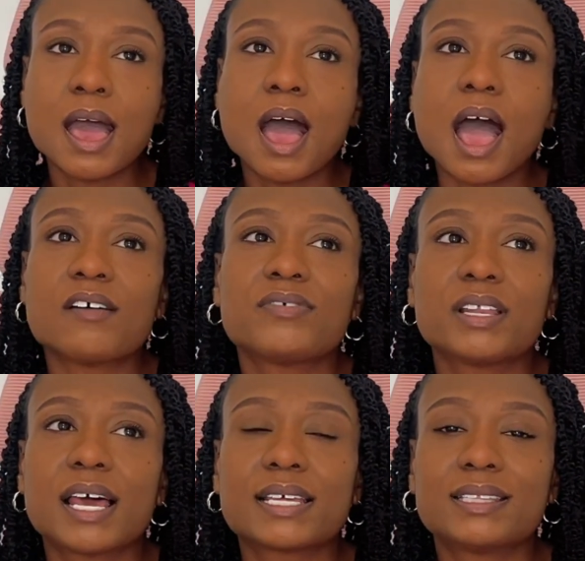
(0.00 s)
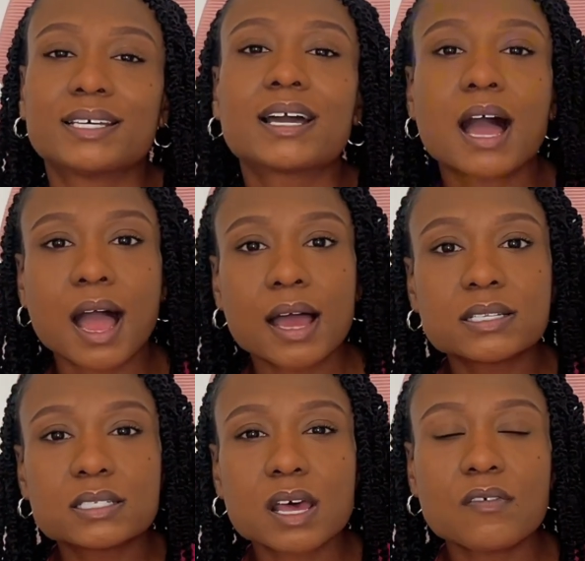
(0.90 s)
I feel like the
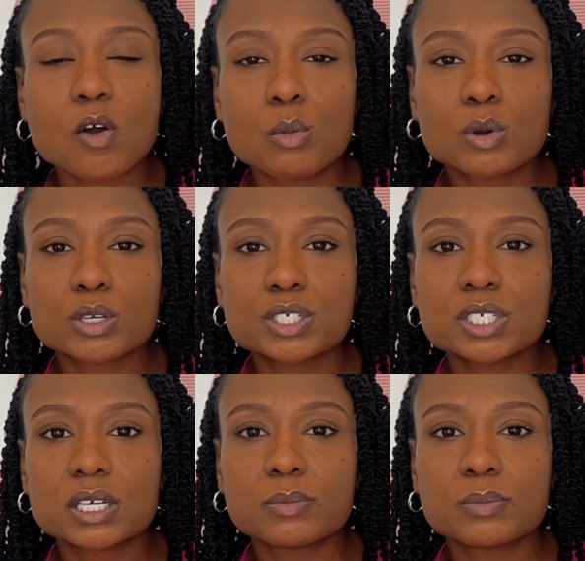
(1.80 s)
cons of homeownership,